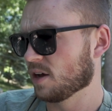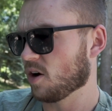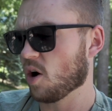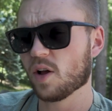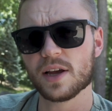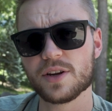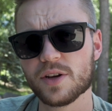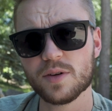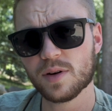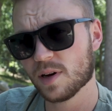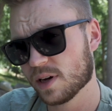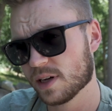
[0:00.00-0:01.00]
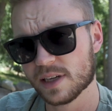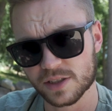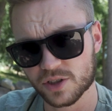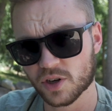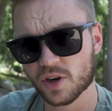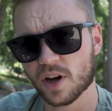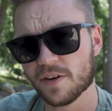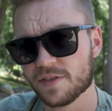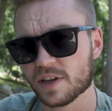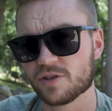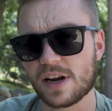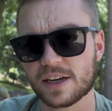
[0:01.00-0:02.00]
all I do is turn off
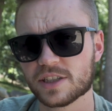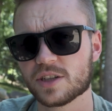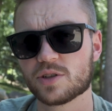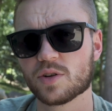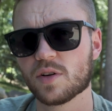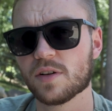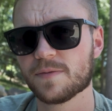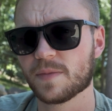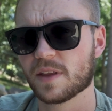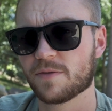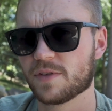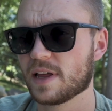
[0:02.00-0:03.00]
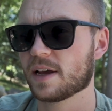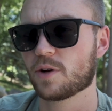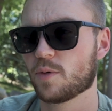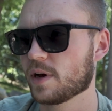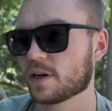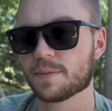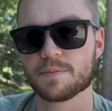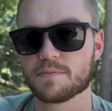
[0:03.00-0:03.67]
the traction control for that quick